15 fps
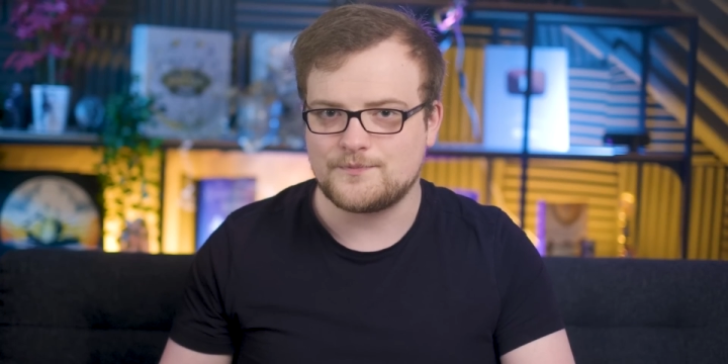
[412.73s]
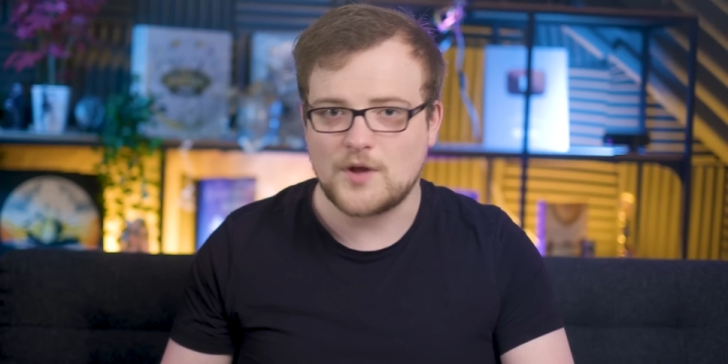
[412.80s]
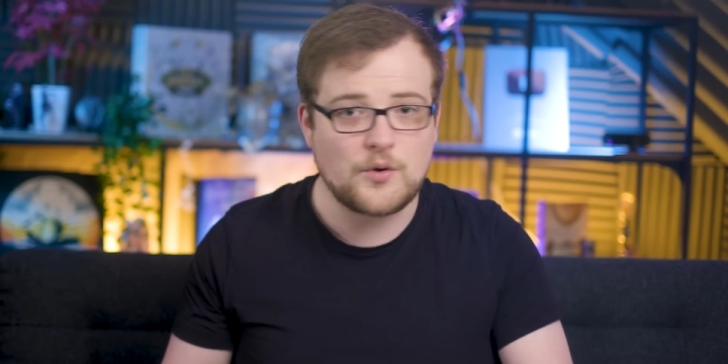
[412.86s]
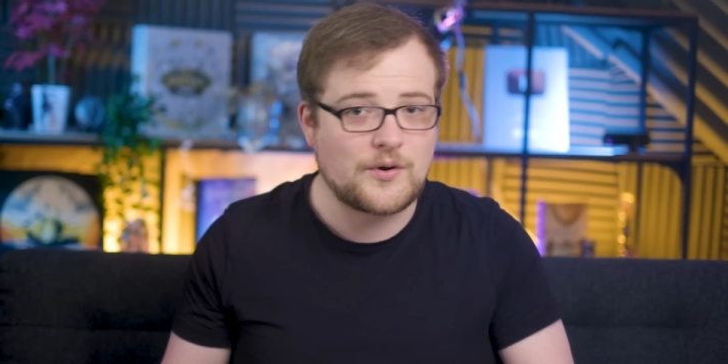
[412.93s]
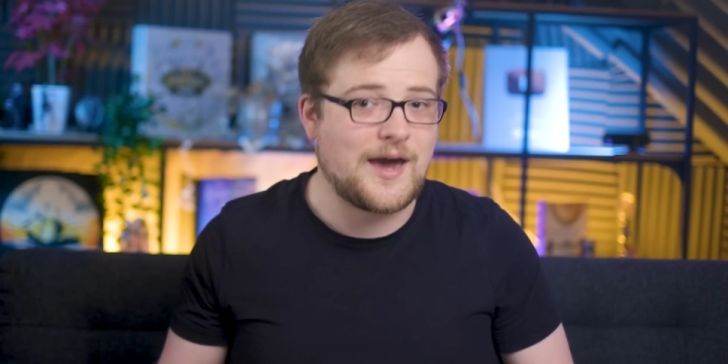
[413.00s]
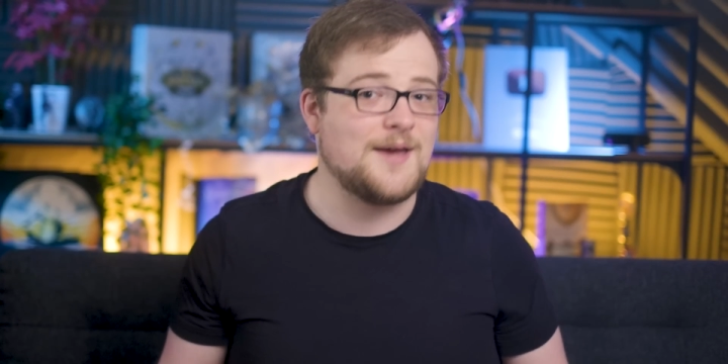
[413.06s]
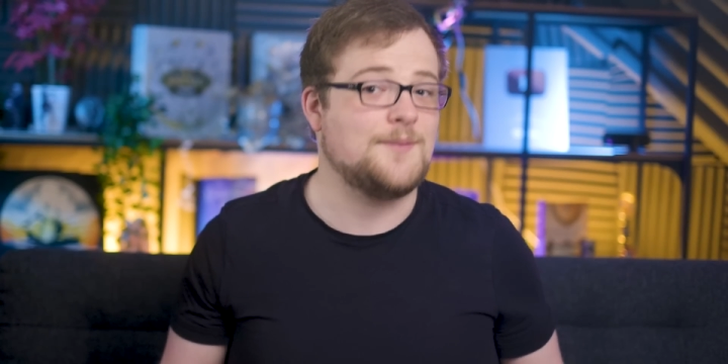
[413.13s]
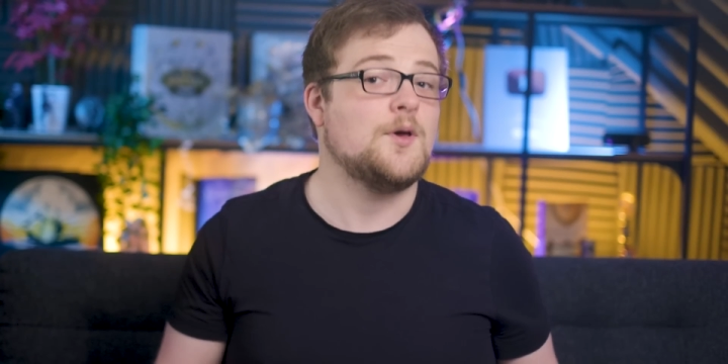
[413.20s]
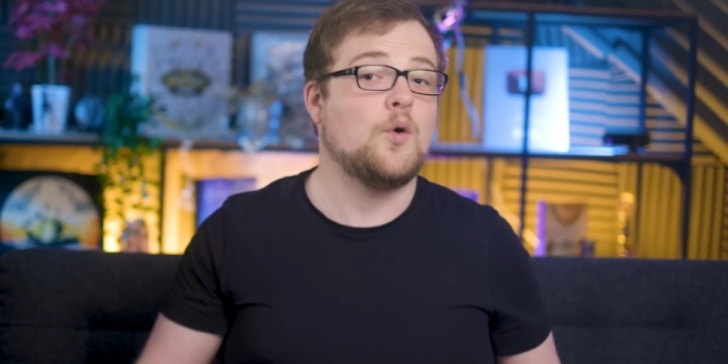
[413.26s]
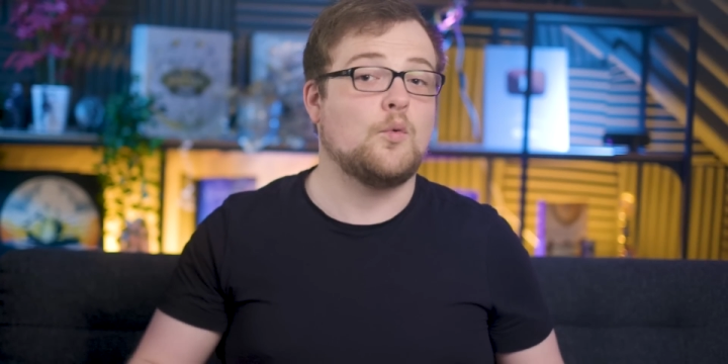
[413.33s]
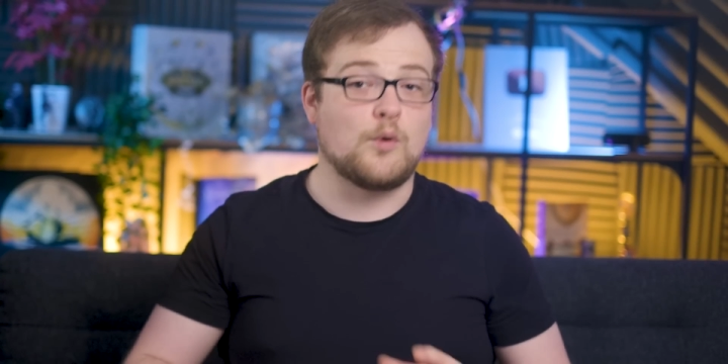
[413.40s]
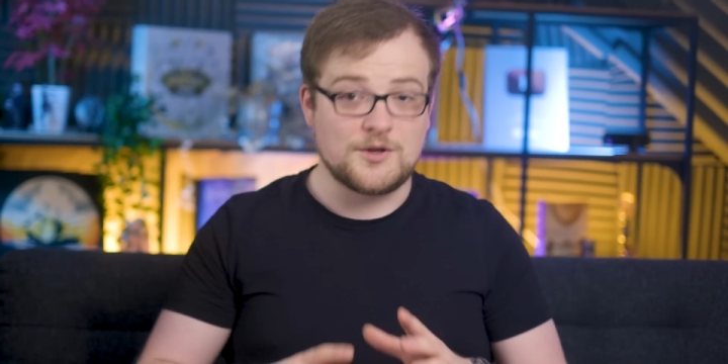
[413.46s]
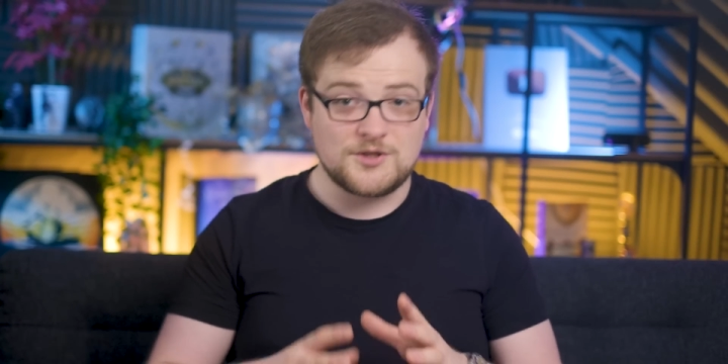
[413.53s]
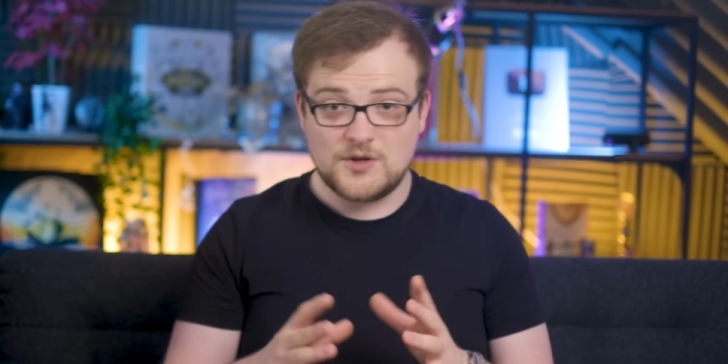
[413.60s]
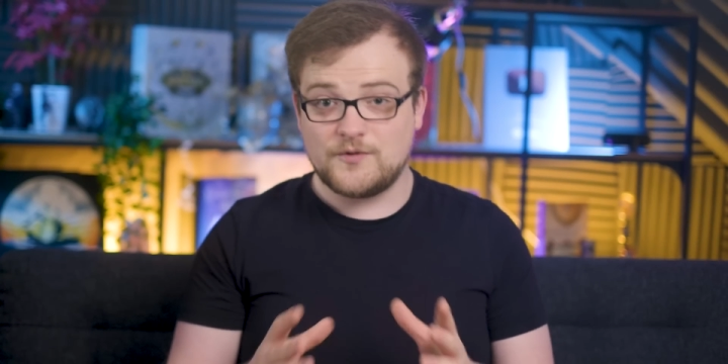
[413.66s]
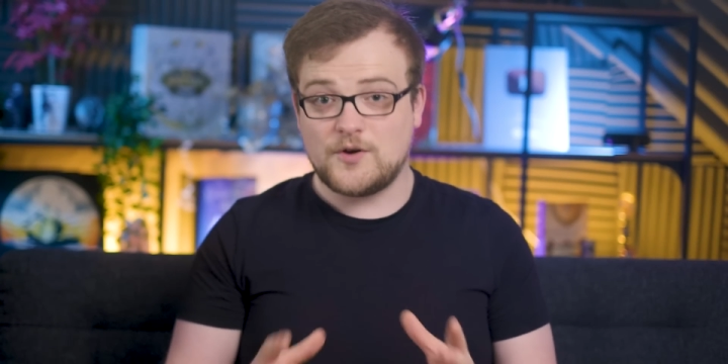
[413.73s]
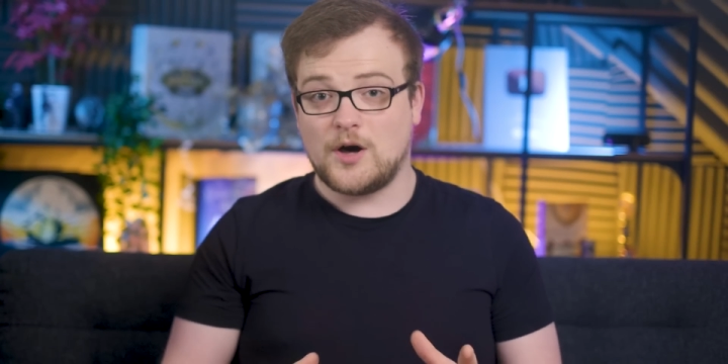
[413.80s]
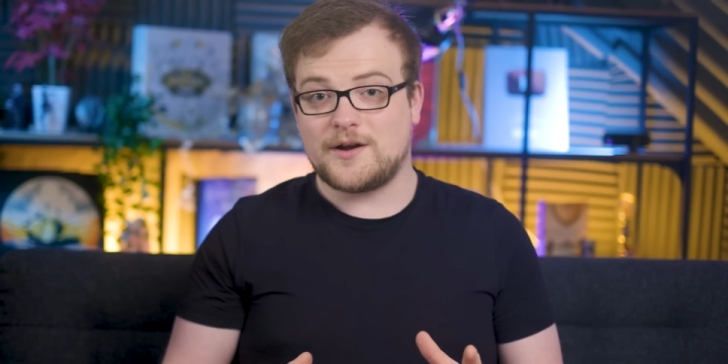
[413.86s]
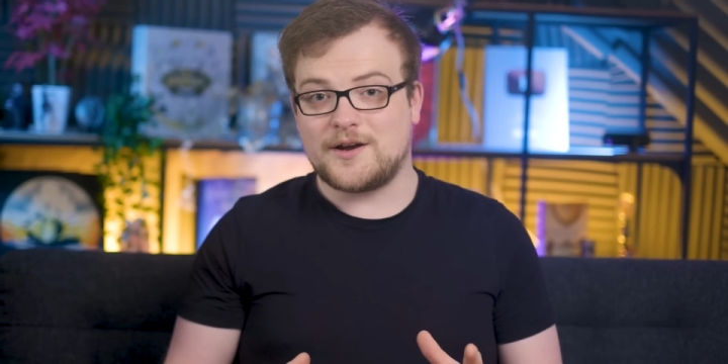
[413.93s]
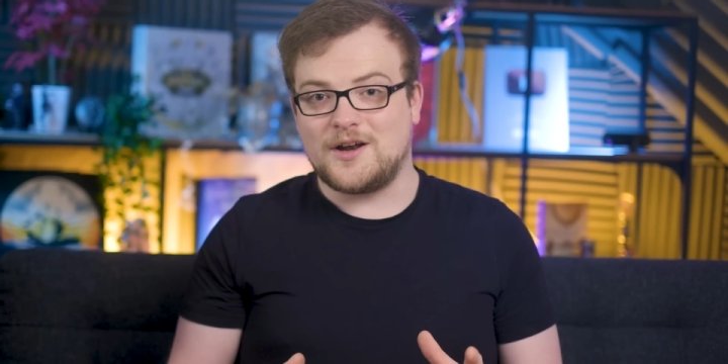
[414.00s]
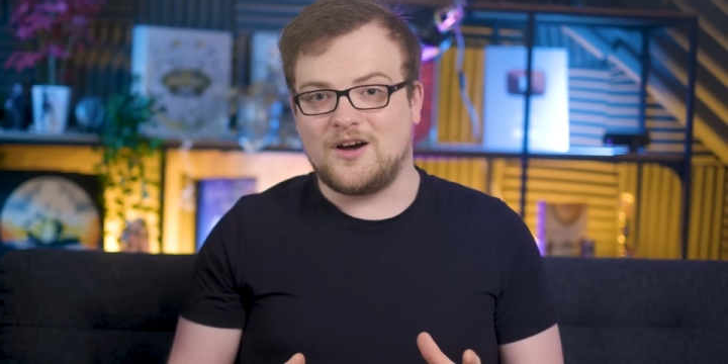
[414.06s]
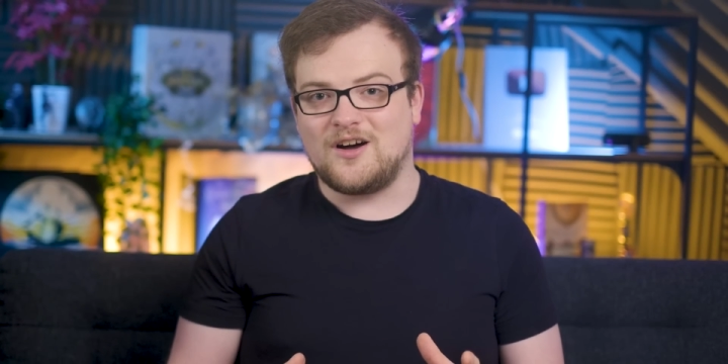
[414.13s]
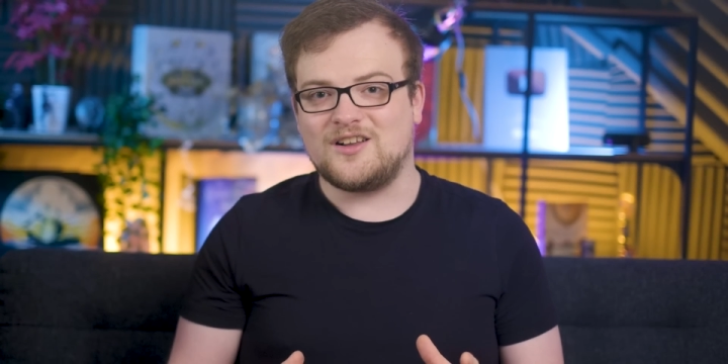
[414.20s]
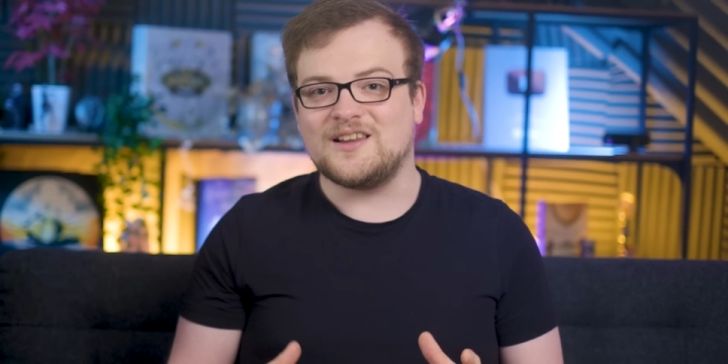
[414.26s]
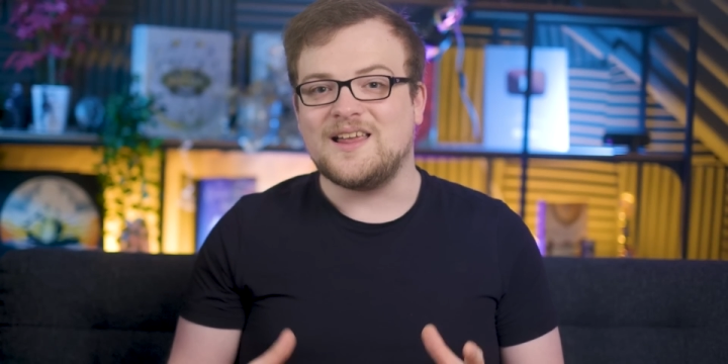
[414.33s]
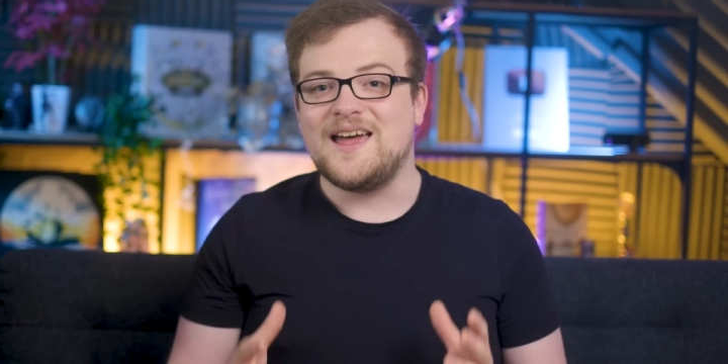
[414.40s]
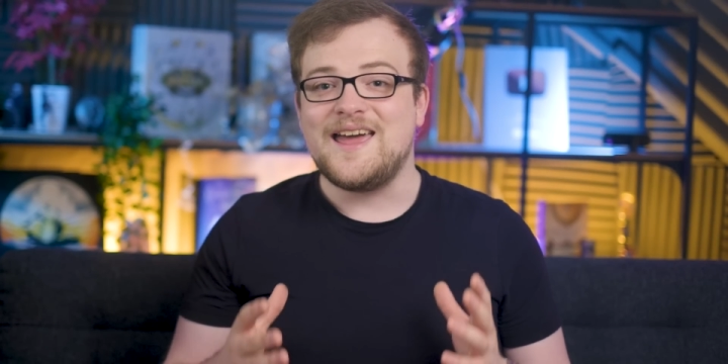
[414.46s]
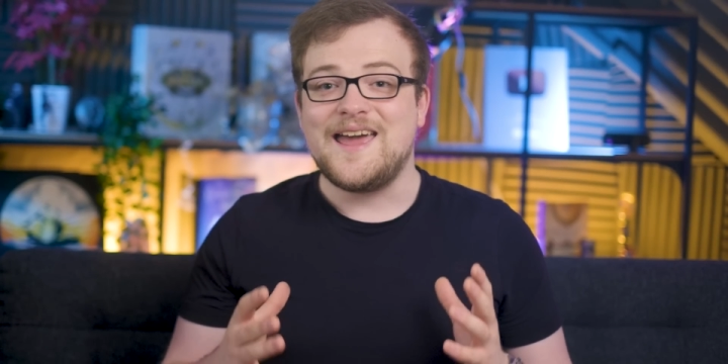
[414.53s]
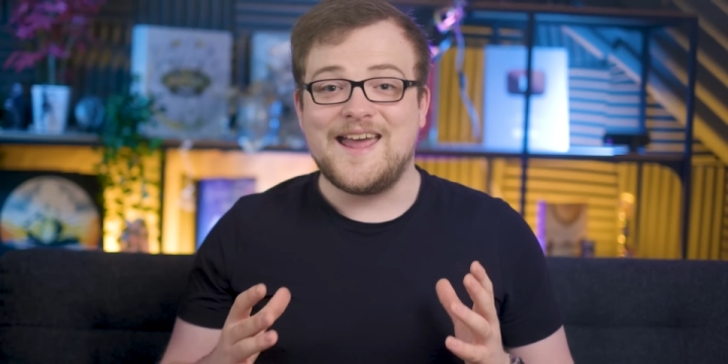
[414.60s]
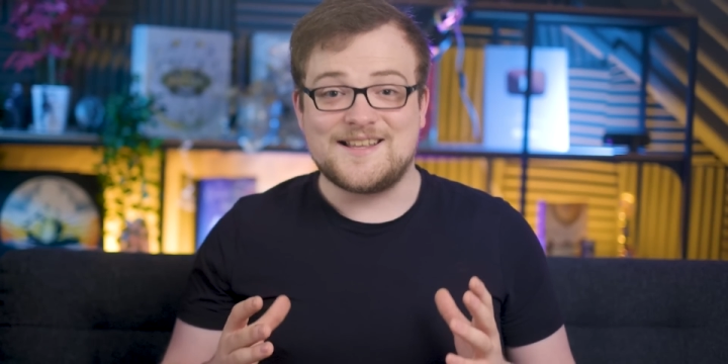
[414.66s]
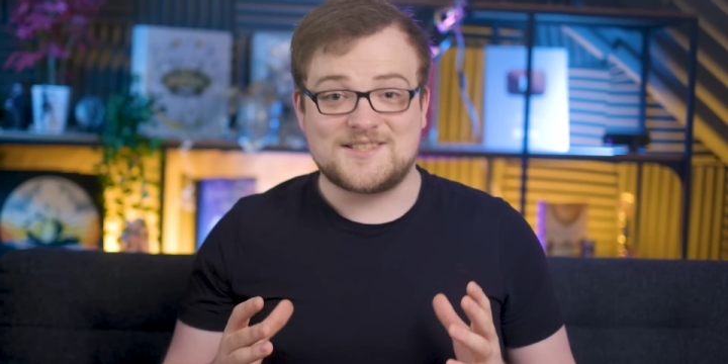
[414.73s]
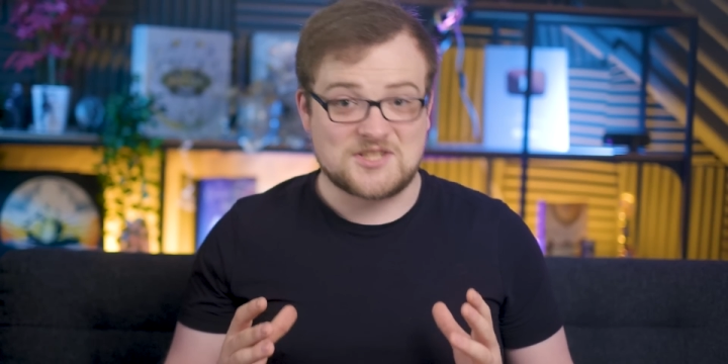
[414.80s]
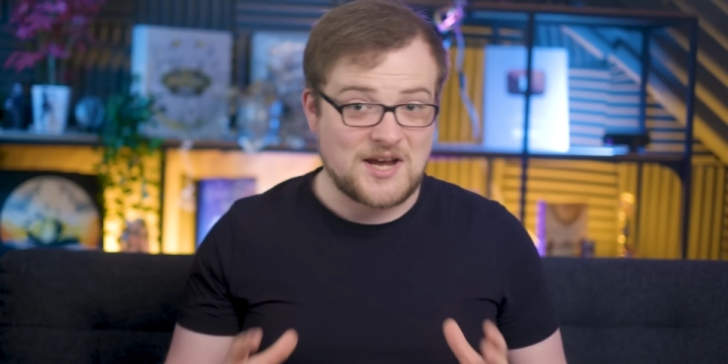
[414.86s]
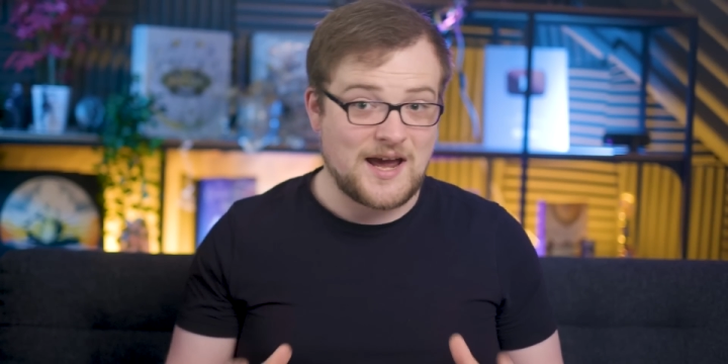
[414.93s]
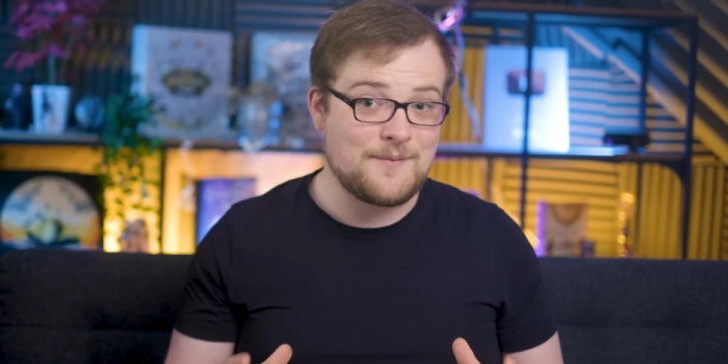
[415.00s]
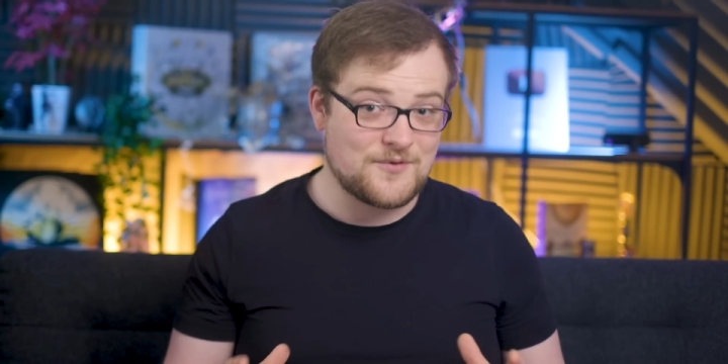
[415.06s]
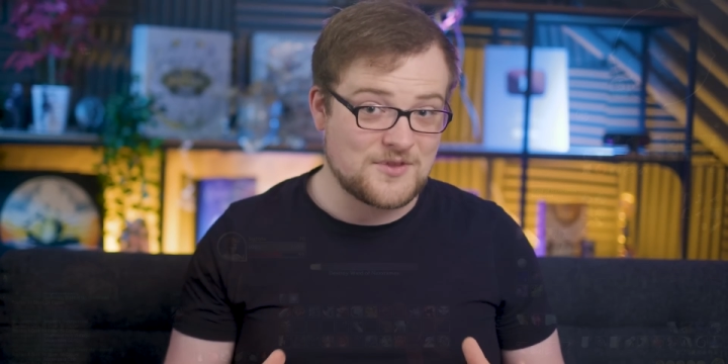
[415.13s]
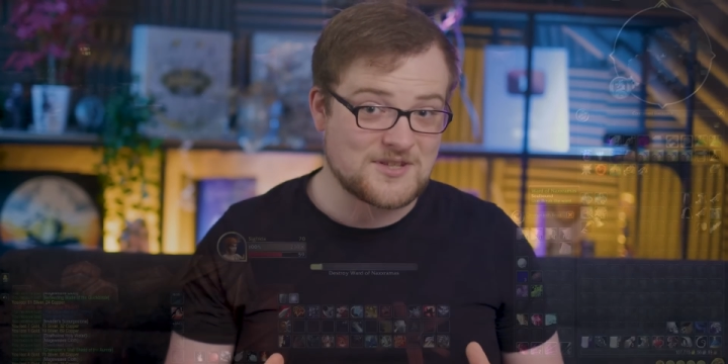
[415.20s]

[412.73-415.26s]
Okay, once you've got it all, it's time for the